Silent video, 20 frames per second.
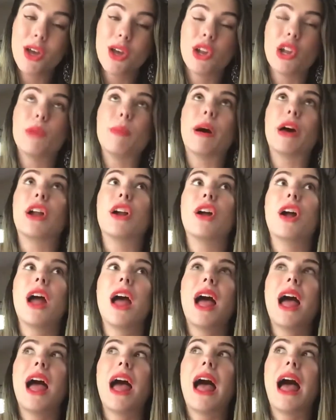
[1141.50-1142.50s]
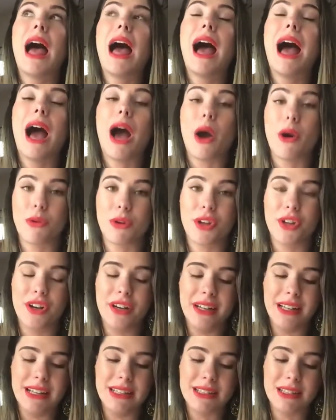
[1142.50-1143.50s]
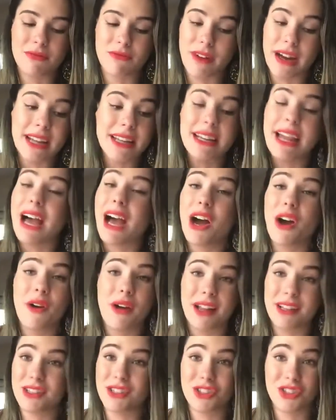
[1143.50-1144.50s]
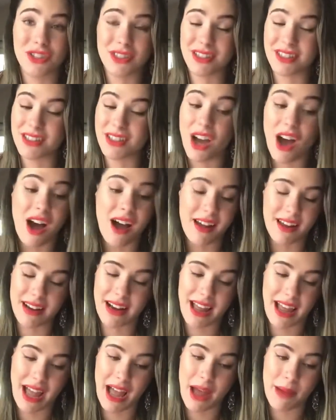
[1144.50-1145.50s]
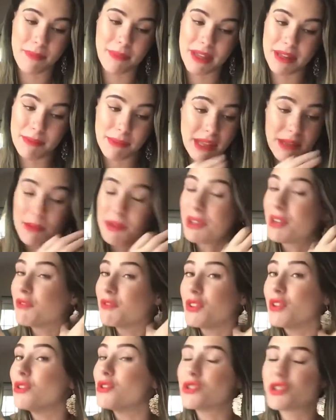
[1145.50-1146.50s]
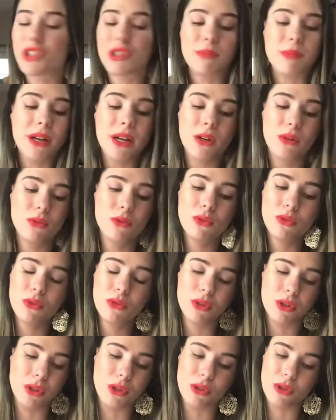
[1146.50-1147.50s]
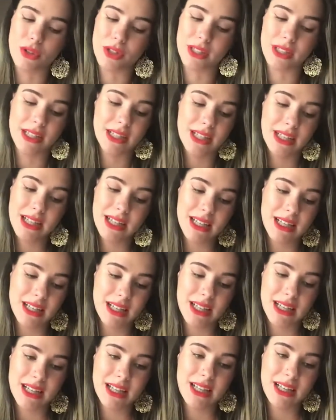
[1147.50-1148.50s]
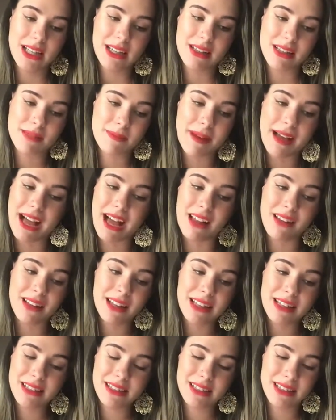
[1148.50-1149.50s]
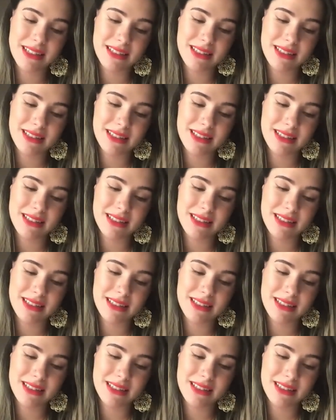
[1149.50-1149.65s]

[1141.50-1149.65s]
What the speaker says: no matter how good it is. Right now, it's just not gonna happen. Maybe in the future, but ooh, Lord, this palette,